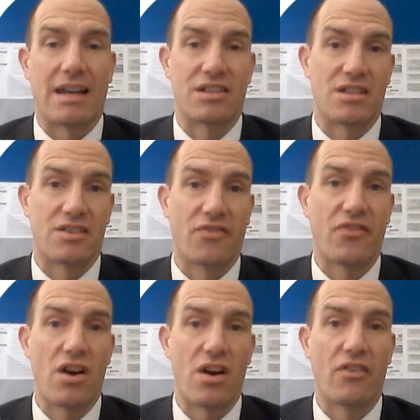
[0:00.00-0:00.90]
And actually it's
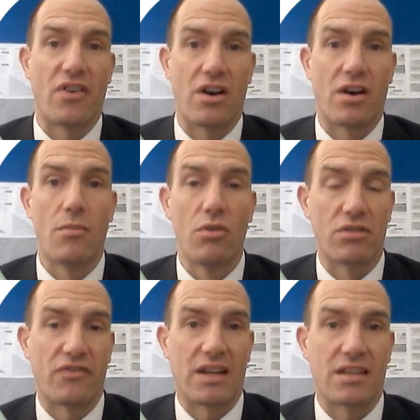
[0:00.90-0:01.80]
far, far
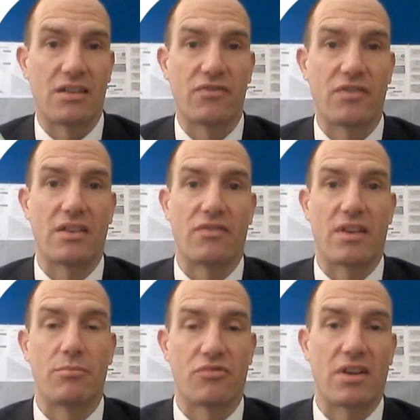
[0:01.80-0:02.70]
more effective if
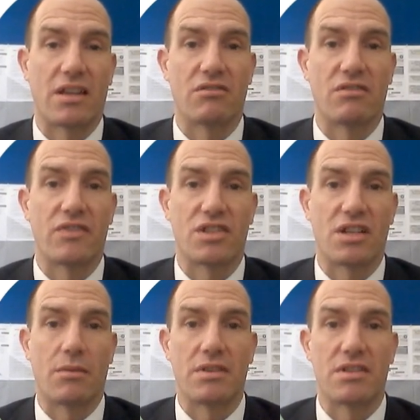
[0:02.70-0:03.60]
they break their
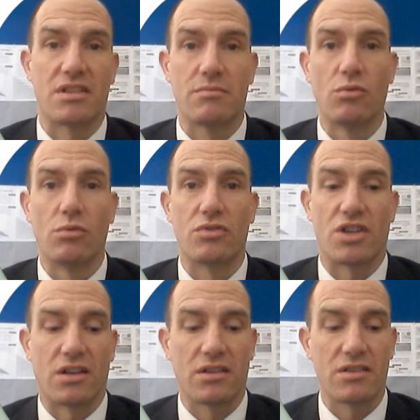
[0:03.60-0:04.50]
revision up into small
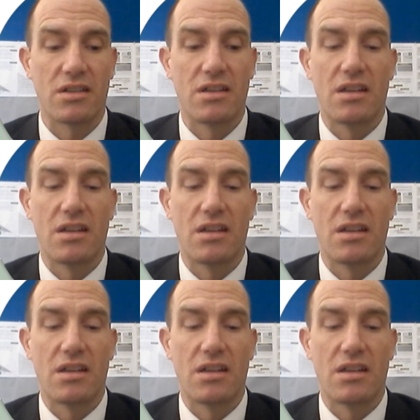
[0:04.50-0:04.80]
chunks